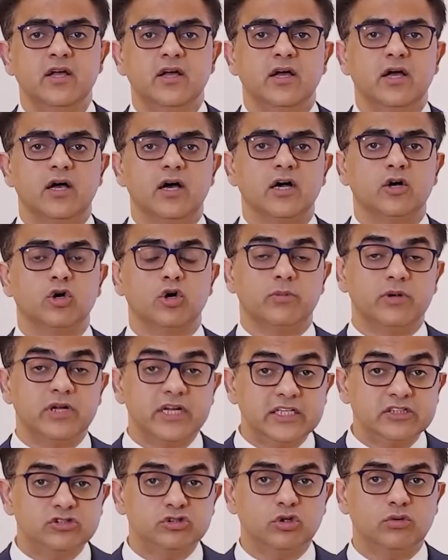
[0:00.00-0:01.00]
common
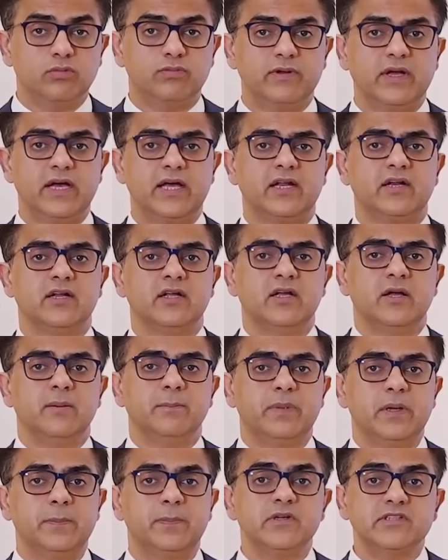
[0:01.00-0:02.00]
age group where
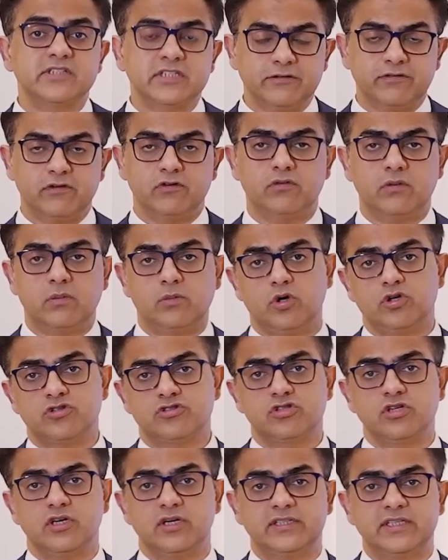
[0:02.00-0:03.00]
people suffer from
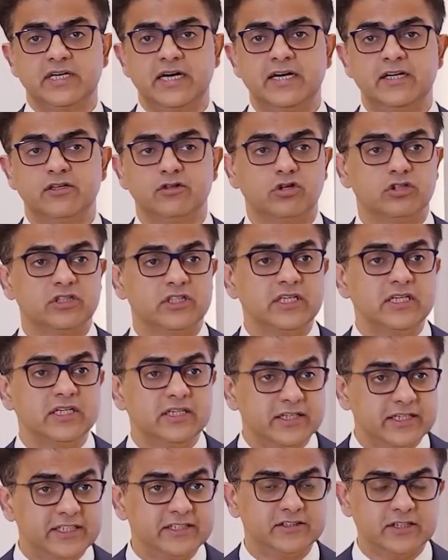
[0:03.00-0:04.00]
osteoarthritis or the
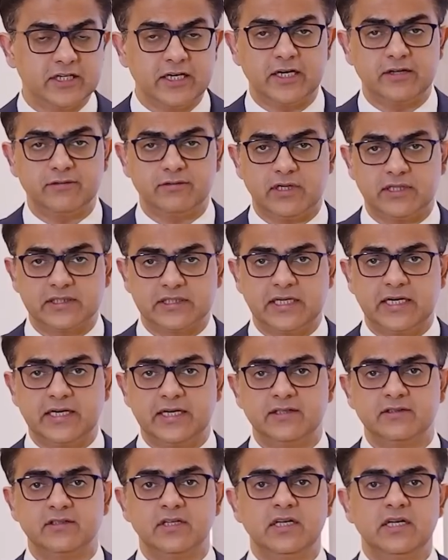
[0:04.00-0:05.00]
degenerative
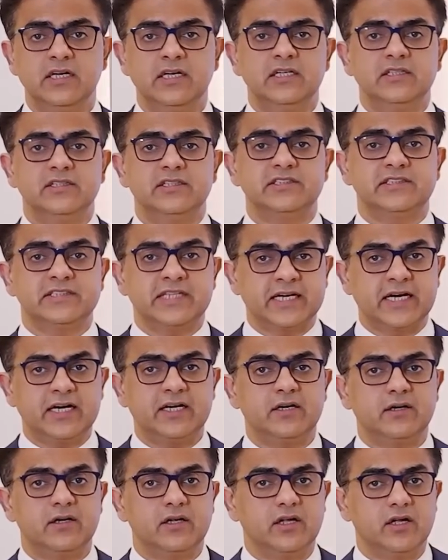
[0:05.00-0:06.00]
arthritis. The
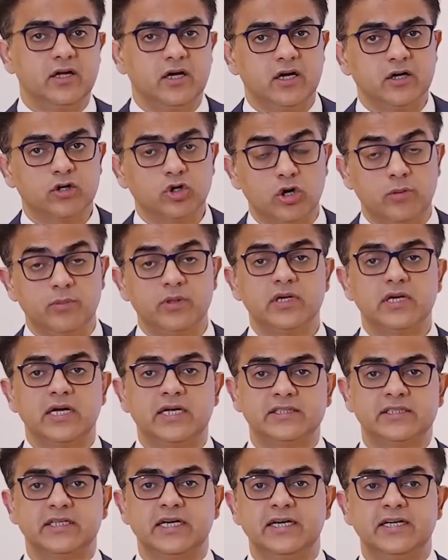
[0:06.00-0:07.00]
second common
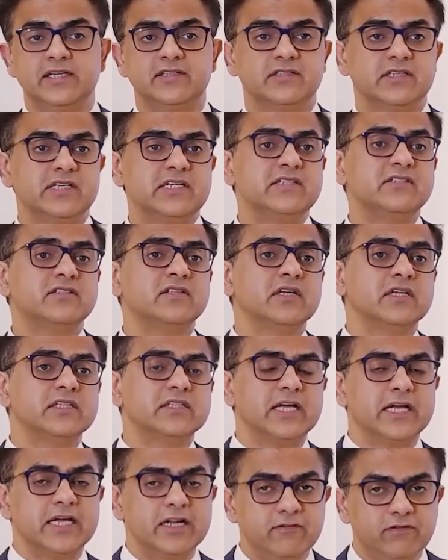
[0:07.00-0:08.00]
arthritis is
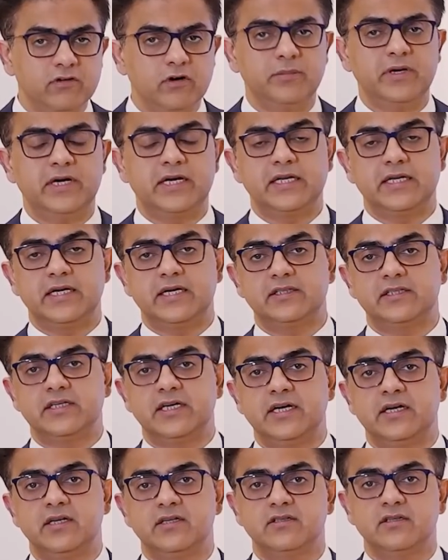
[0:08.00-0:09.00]
the inflammatory
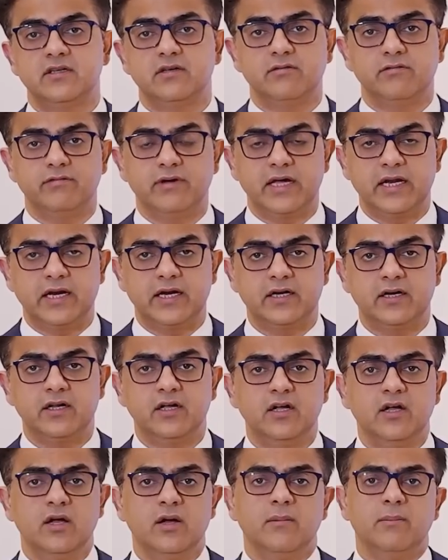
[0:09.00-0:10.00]
arthritis,
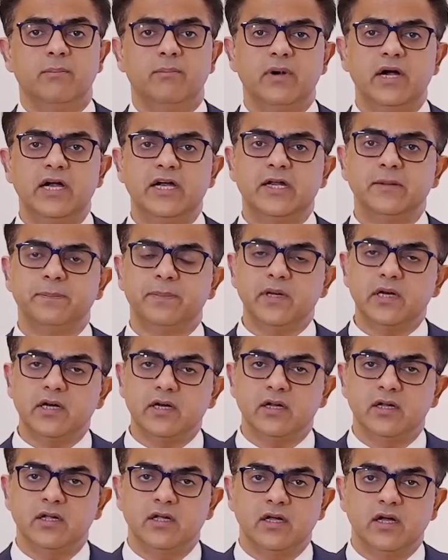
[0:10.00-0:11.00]
wherein
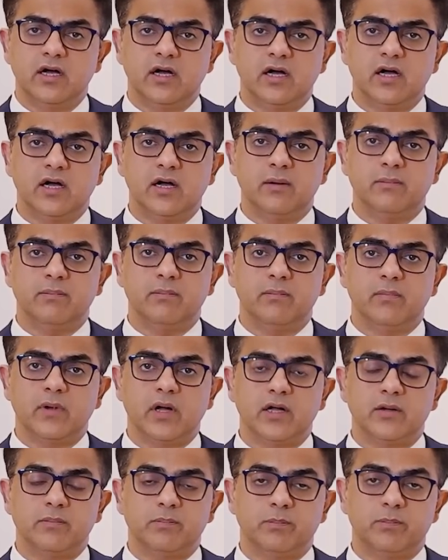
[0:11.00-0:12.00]
multiple
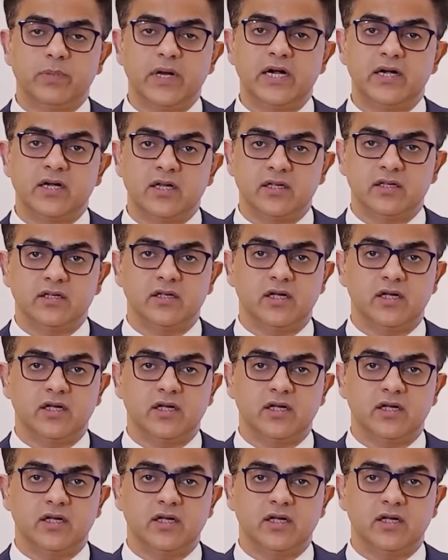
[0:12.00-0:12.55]
blood